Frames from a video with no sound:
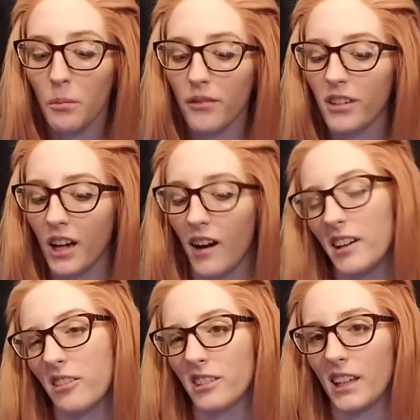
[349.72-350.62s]
But for now, I
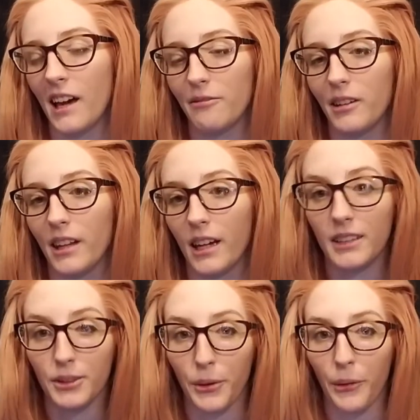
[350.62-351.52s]
don't really have one that I
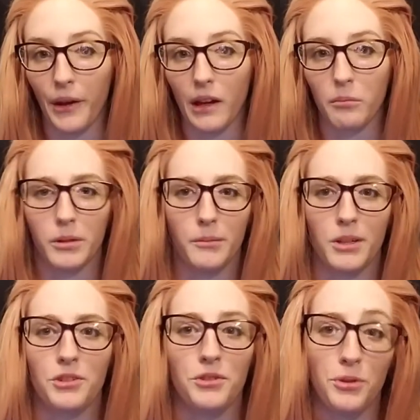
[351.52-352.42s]
don't like. I pretty
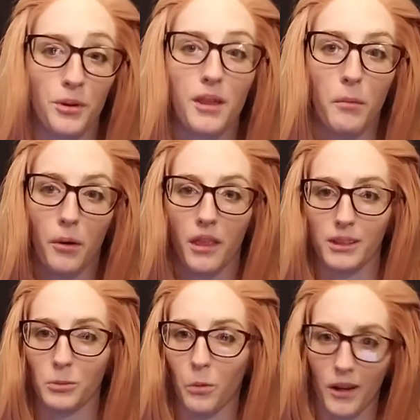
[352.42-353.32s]
much enjoy them all.
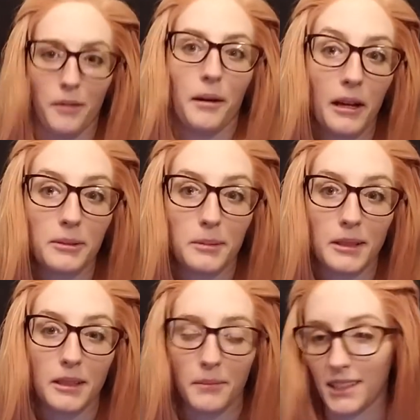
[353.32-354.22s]
That's why I'm
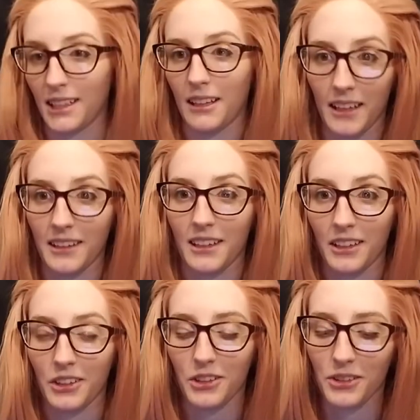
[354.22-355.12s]
cosplaying them, because I like the
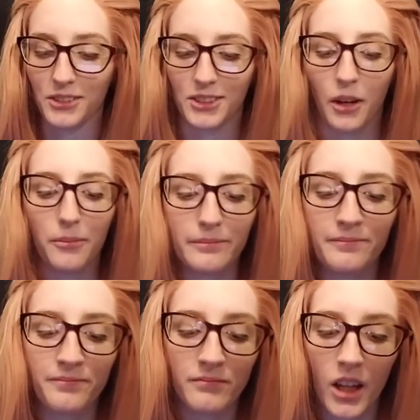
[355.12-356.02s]
characters. So,
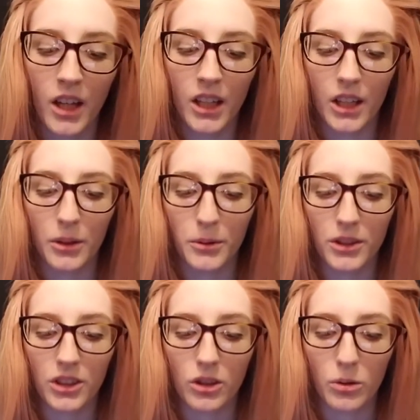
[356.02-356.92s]
who
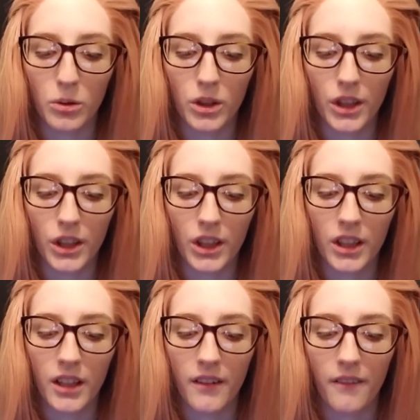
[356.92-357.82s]
is your
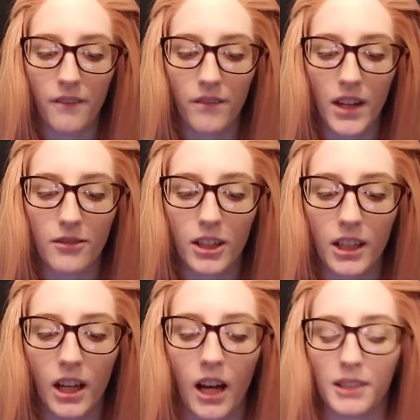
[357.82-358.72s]
favorite
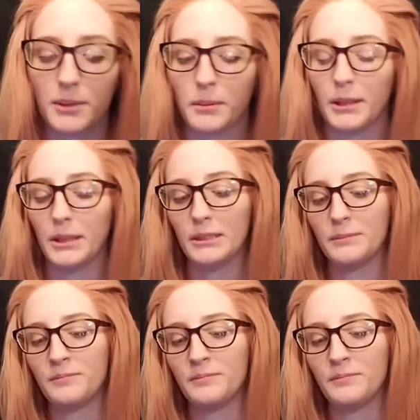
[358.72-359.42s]
cosplayer?